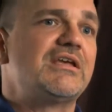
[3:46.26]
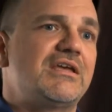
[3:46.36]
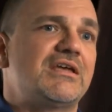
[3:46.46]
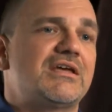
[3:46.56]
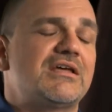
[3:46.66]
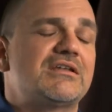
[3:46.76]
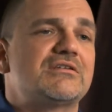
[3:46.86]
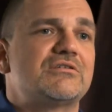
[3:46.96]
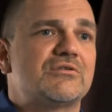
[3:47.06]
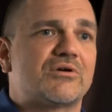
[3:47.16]

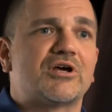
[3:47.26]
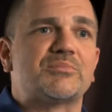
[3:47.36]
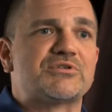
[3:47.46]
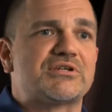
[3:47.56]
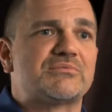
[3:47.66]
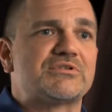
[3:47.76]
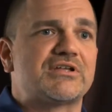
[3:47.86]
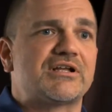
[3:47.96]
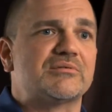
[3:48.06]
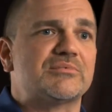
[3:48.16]
and you're 100%
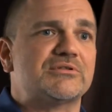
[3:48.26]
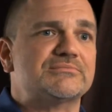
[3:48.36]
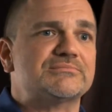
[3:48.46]
recyclable.